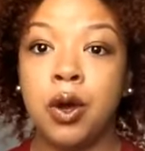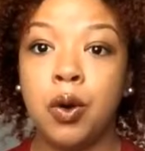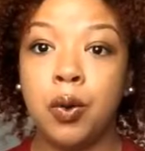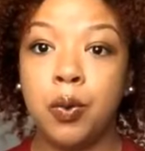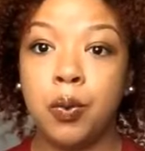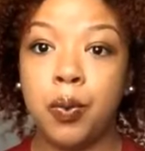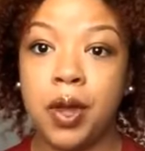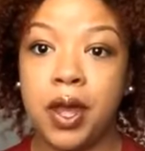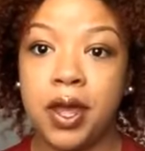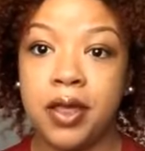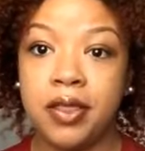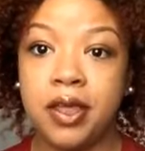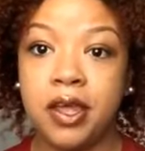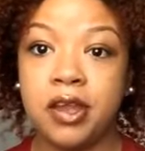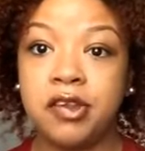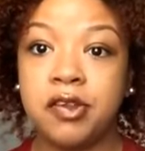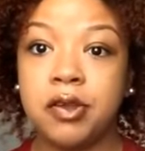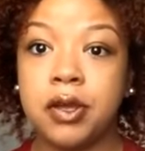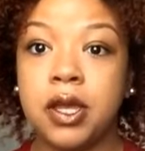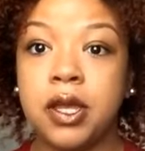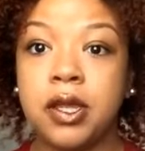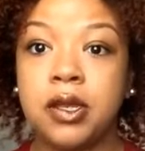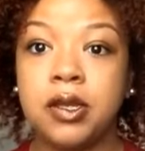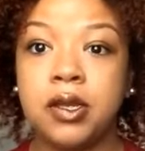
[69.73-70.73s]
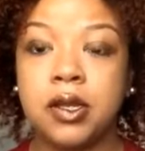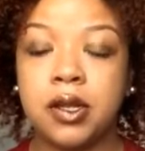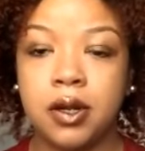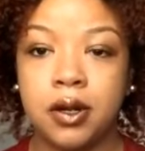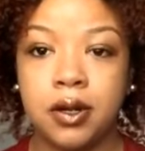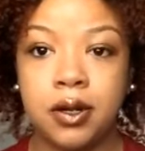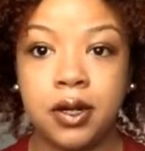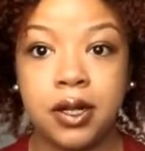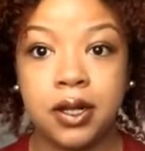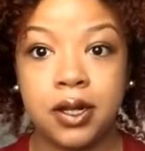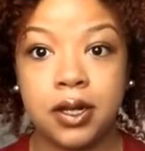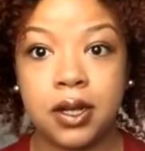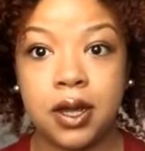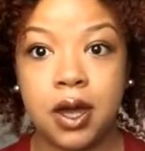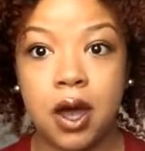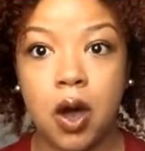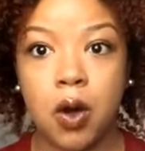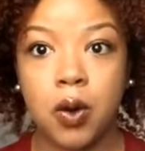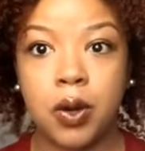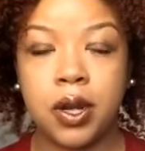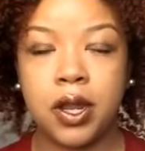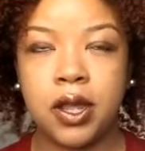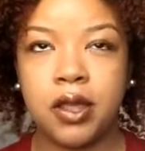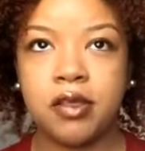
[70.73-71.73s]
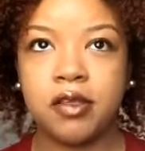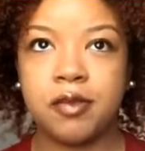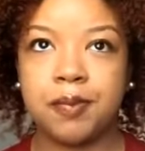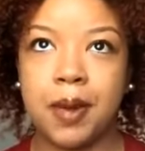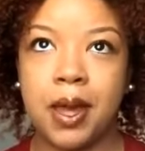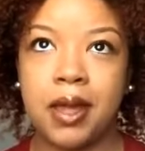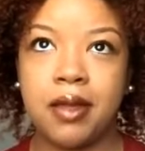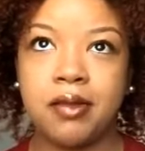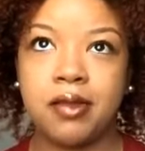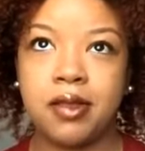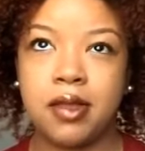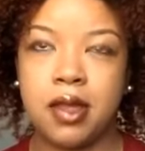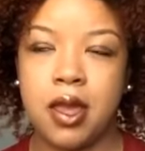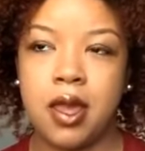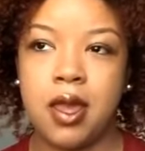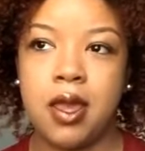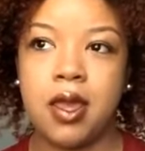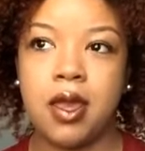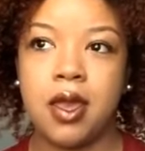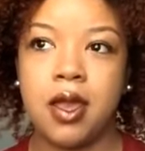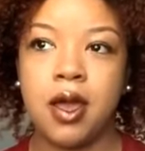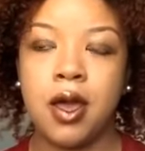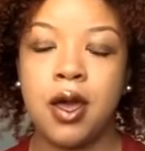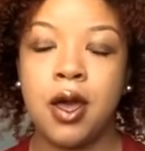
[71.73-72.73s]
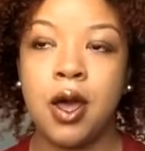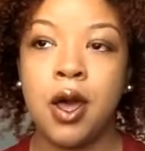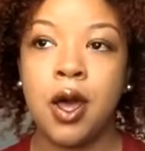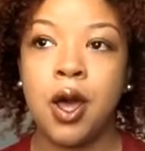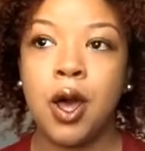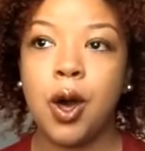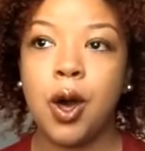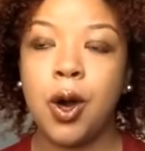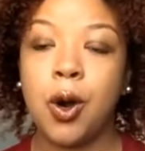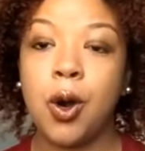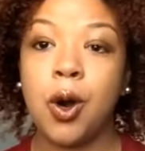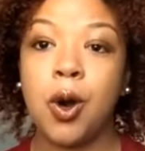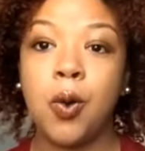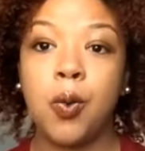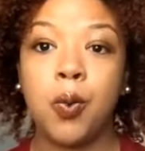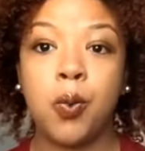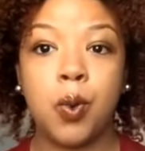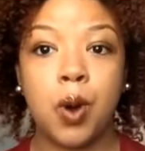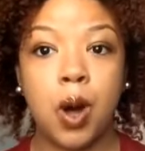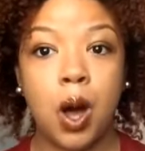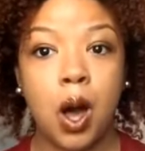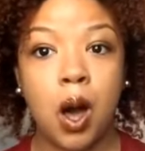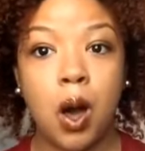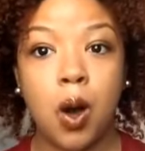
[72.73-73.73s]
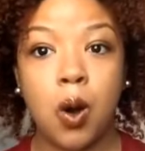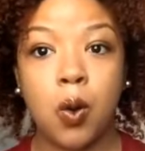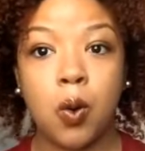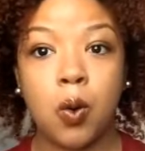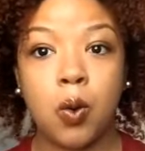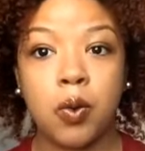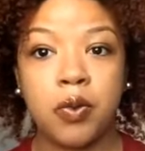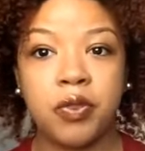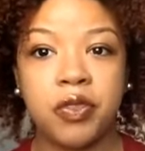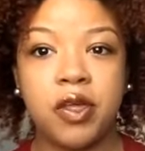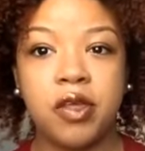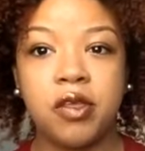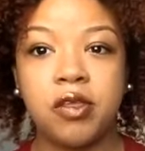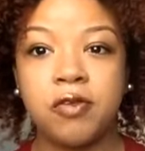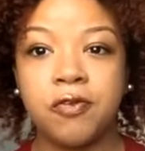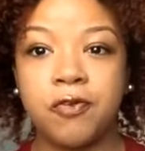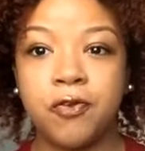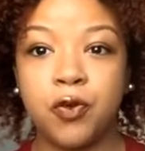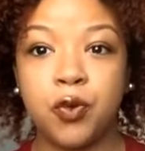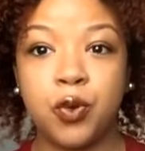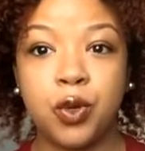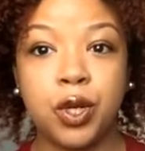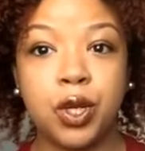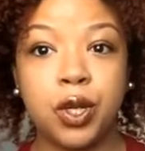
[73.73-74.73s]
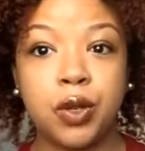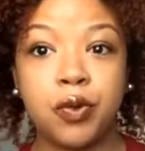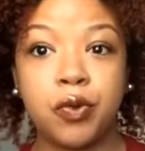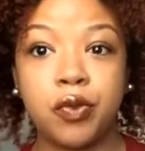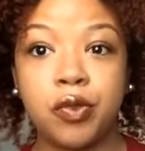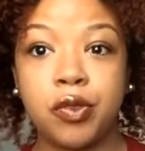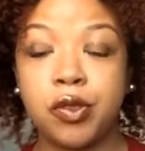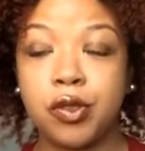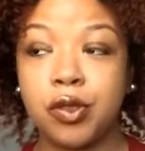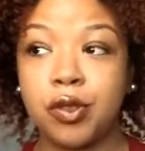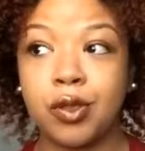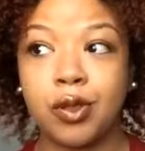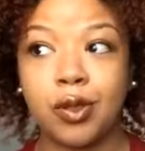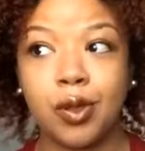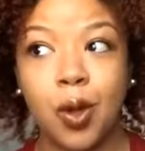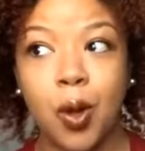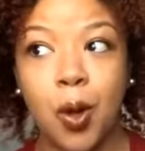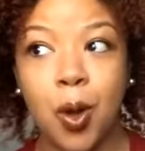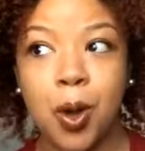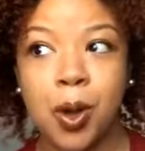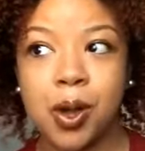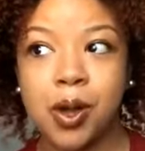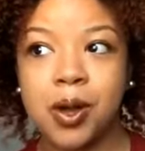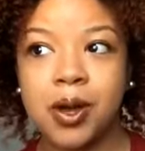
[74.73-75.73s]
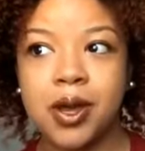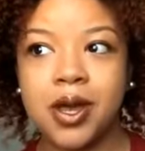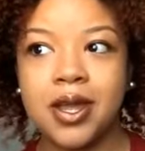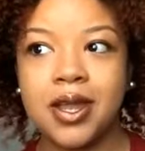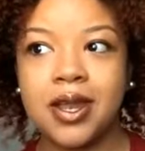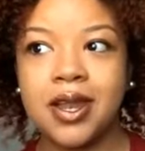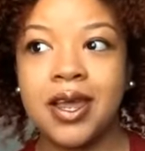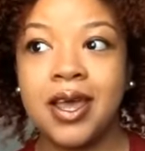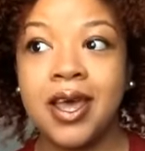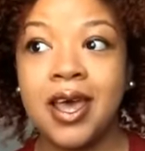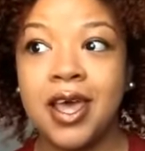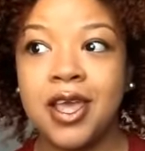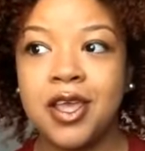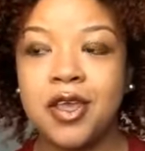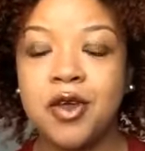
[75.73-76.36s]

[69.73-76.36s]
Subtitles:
A way that you can turn it down is by saying, oh wow, this food looks so good.